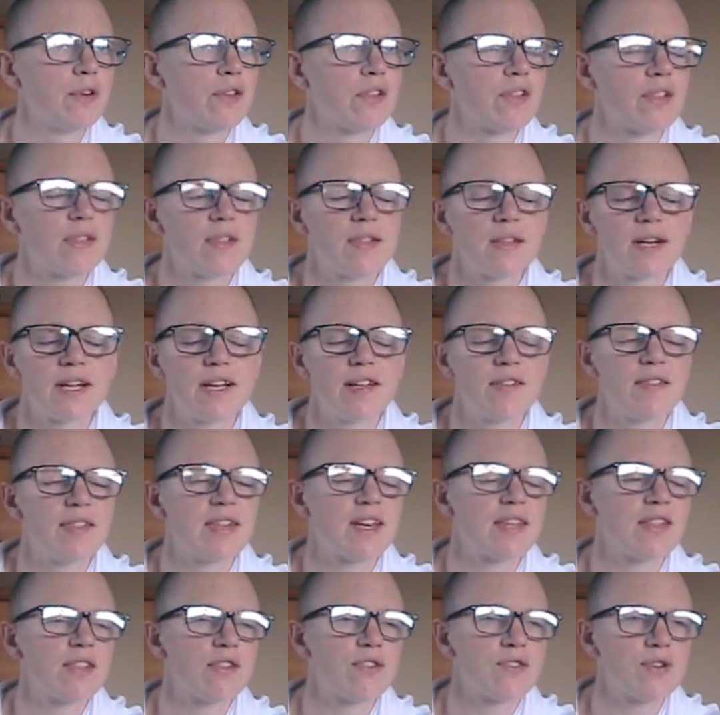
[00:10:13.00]
Society of
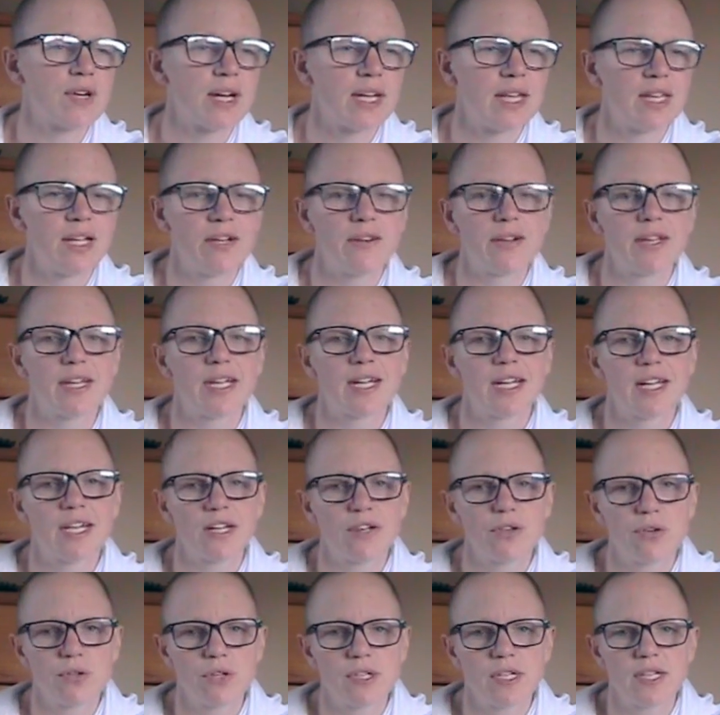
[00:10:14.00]
South Australia and getting
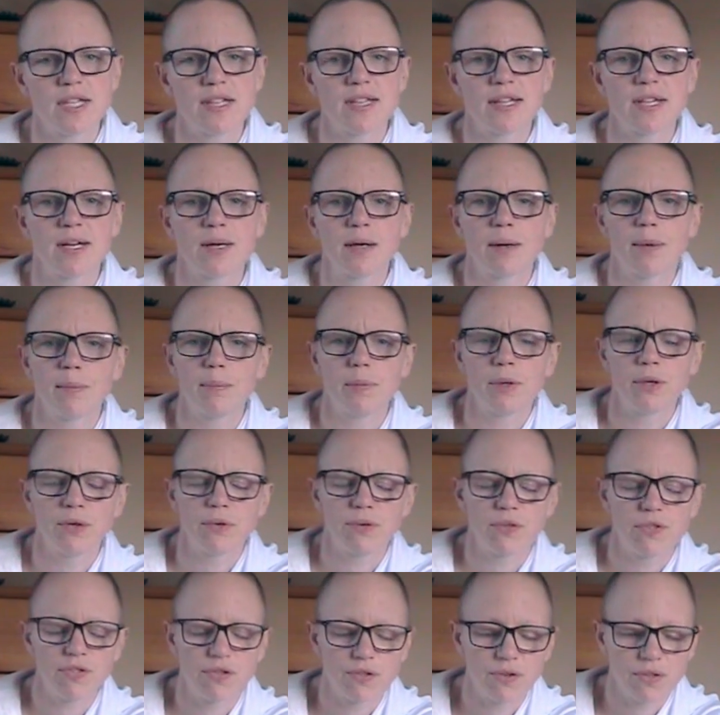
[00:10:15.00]
kutis up and
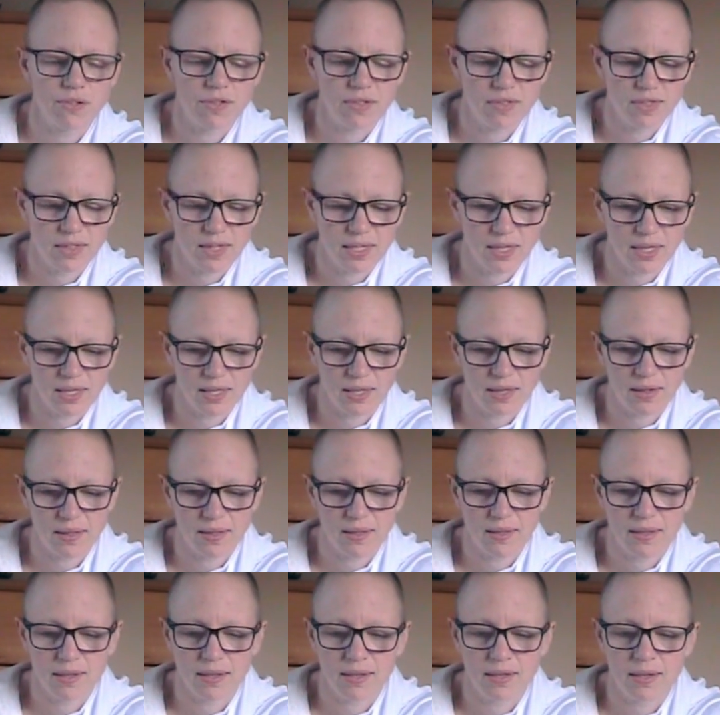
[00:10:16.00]
all sorts of things.